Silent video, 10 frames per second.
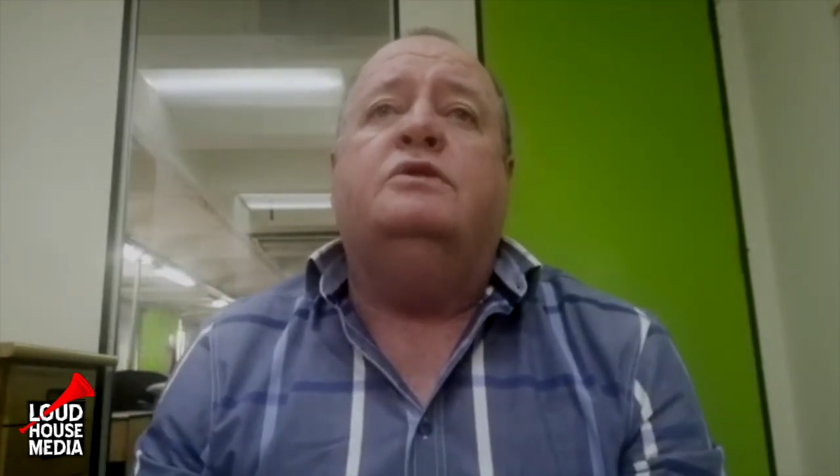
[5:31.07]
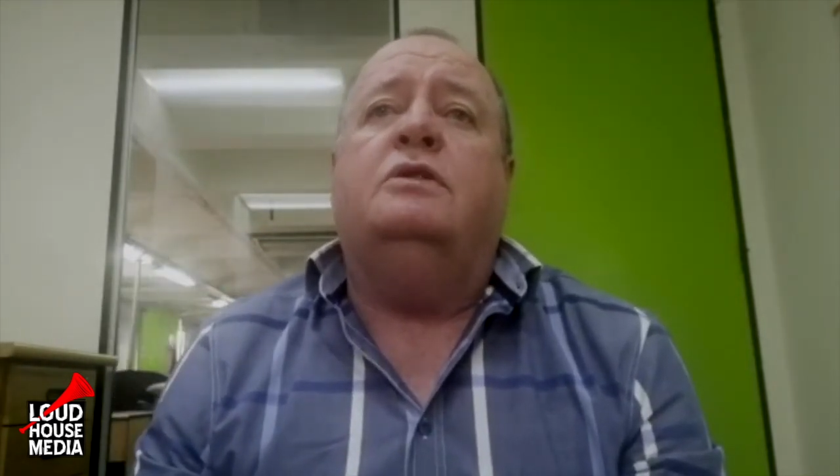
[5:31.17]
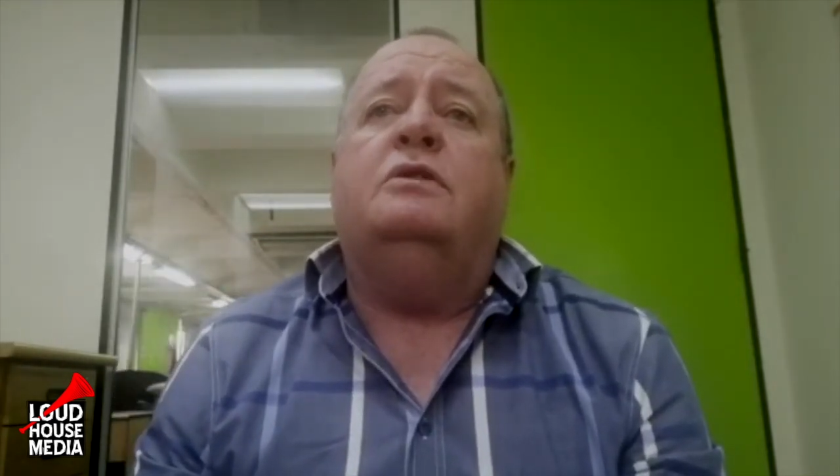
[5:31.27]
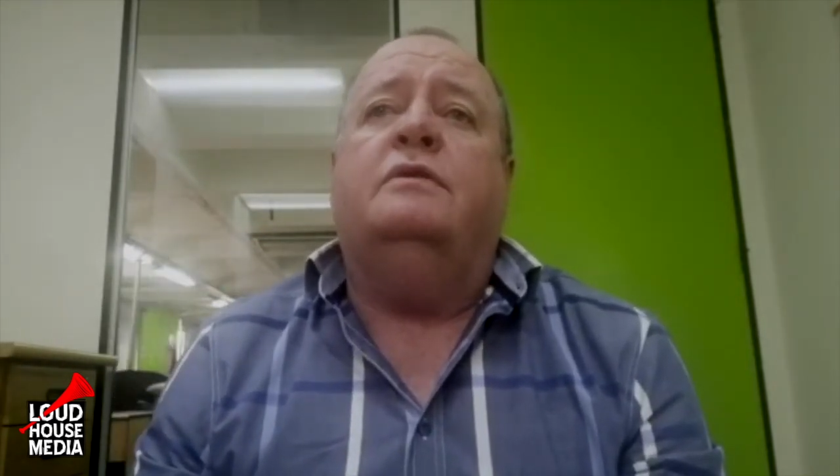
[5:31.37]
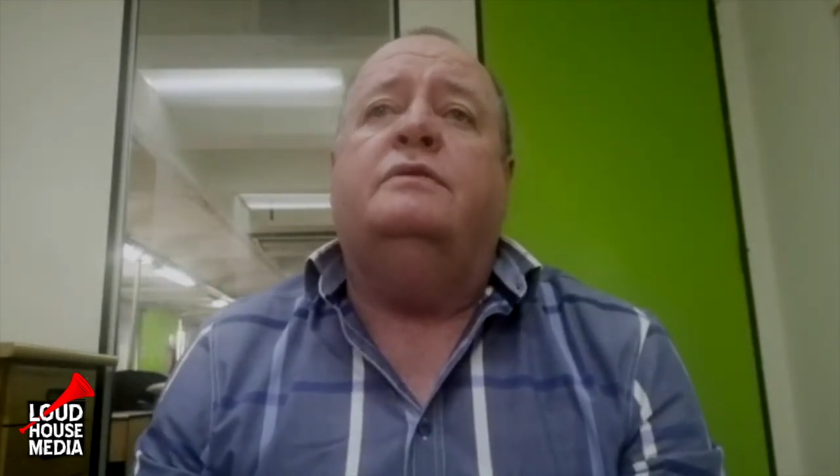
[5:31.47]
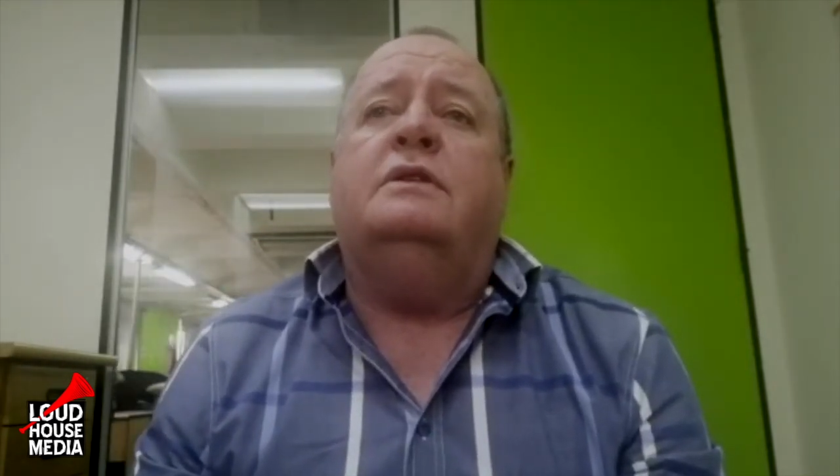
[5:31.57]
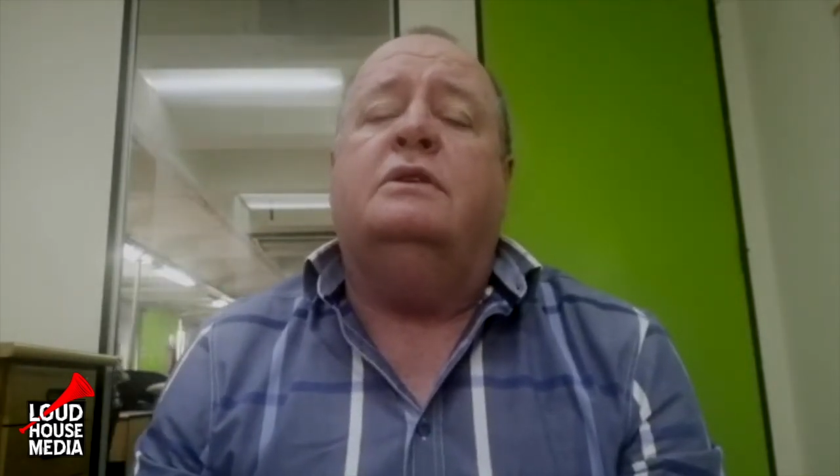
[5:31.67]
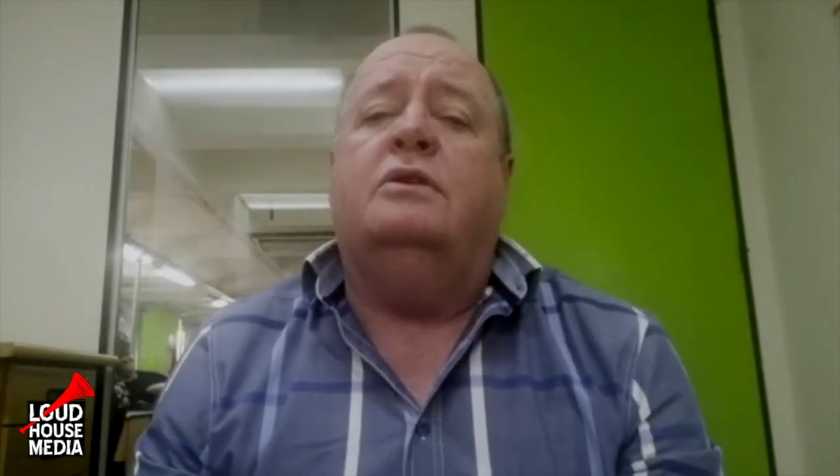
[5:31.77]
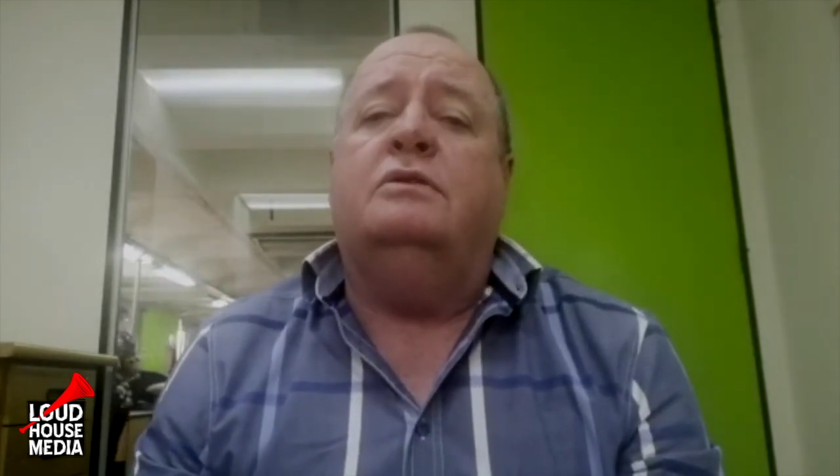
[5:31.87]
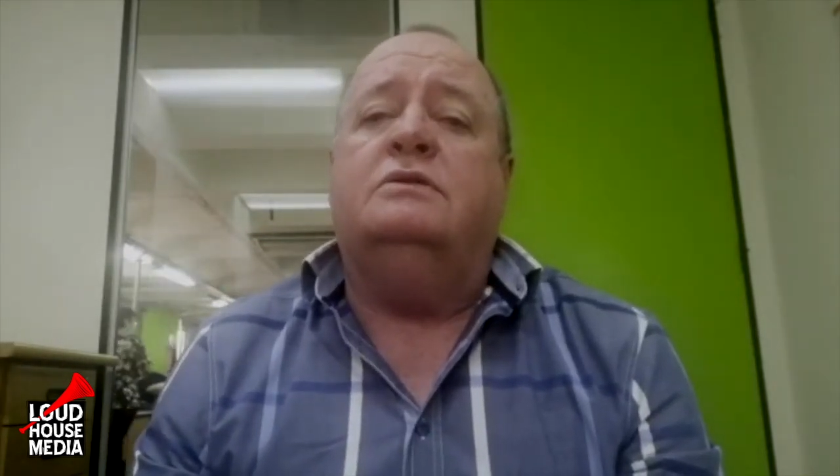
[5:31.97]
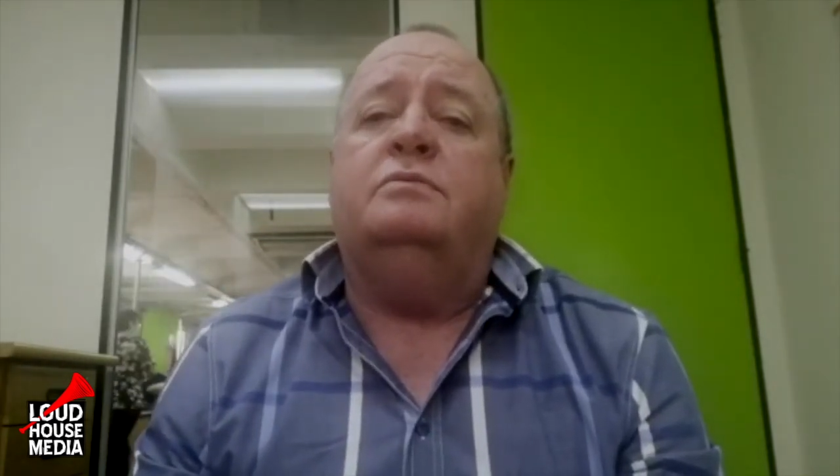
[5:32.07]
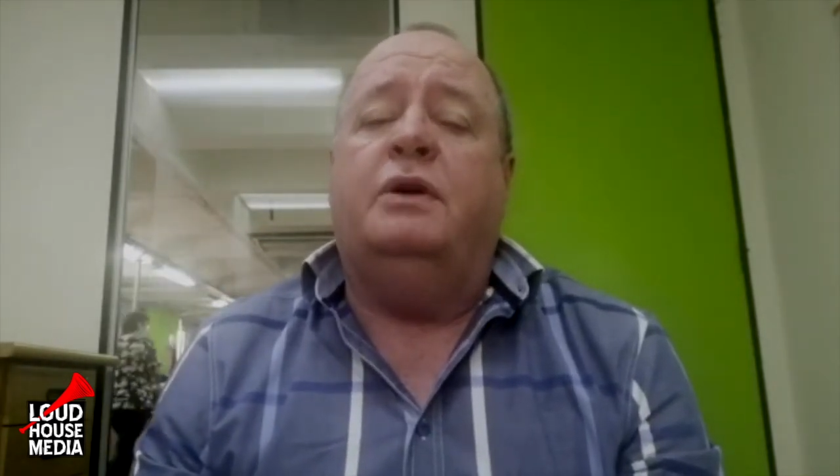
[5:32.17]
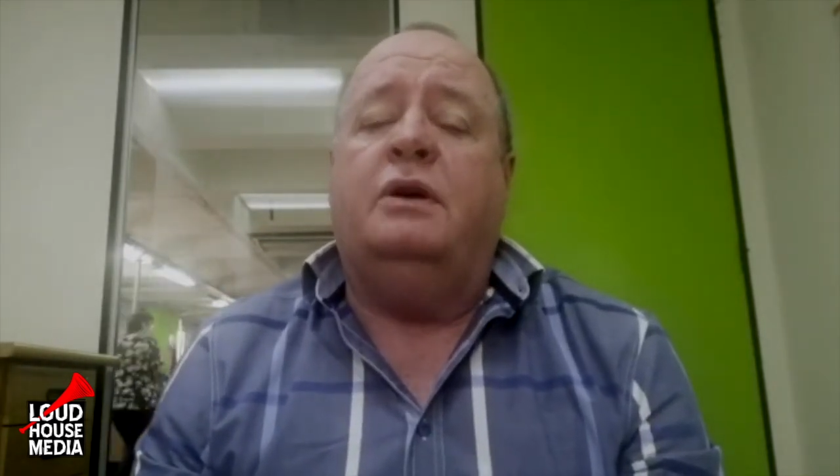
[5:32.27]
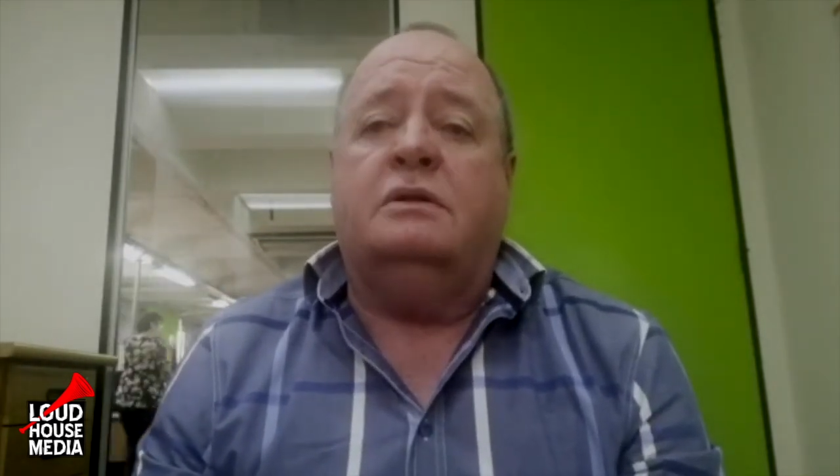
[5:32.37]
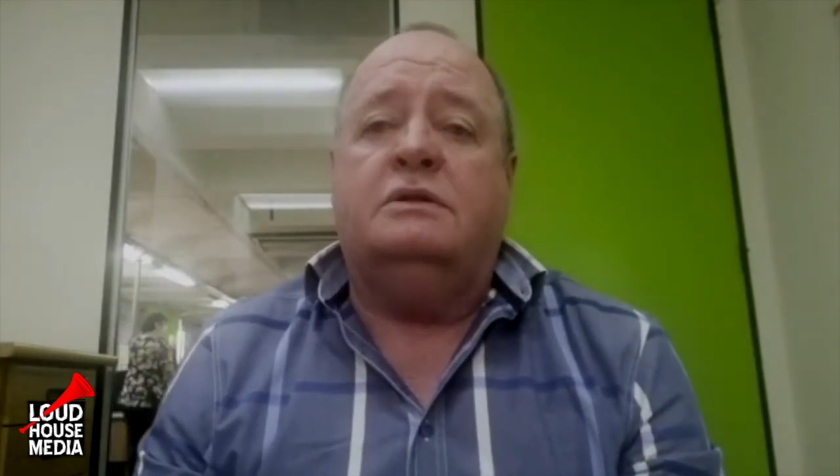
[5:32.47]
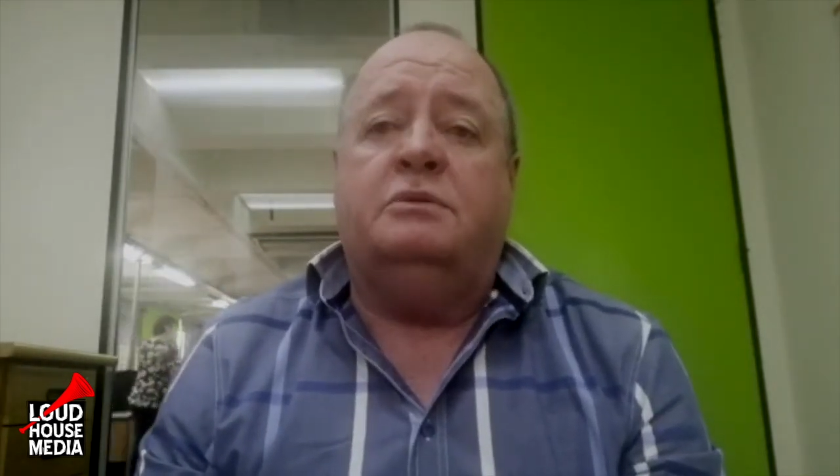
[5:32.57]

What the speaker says: on after the dogs have barked.